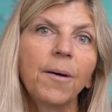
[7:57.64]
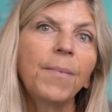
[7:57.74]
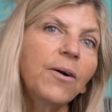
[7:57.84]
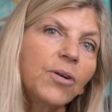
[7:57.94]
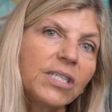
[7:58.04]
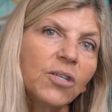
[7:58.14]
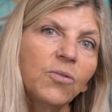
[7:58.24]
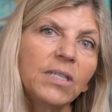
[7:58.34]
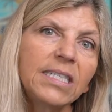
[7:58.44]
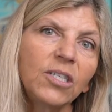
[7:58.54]
Power
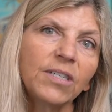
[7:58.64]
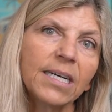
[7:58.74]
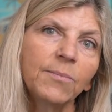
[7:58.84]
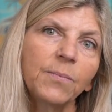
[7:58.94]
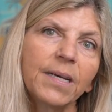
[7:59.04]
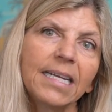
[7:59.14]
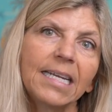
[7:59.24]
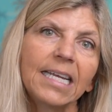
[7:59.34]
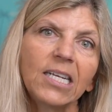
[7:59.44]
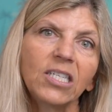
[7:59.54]
zones see your time spent
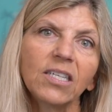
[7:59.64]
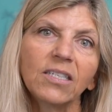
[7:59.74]
in each